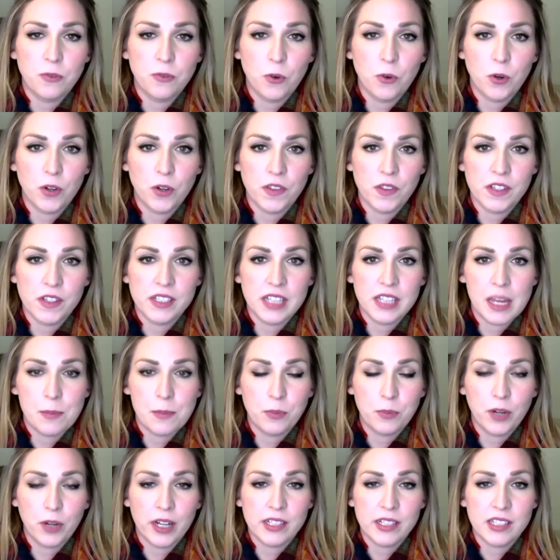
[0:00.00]
for the same
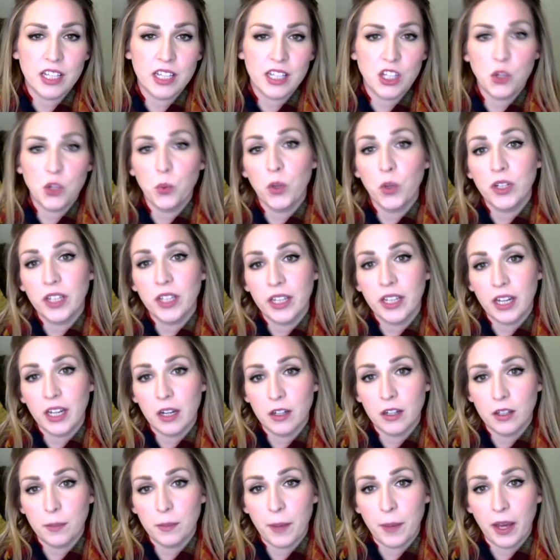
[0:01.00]
price that you would get
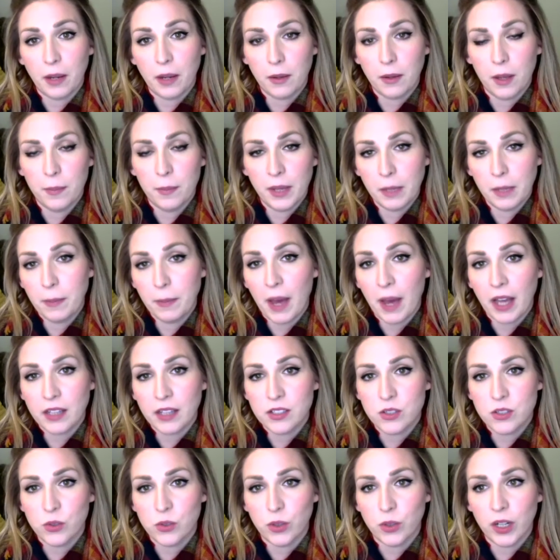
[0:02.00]
at a big
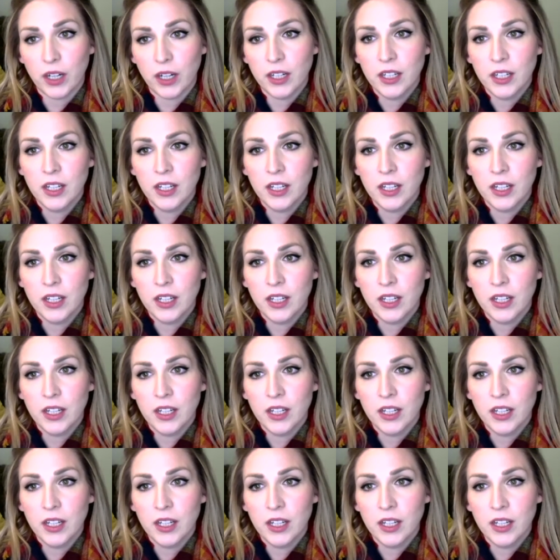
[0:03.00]
box store,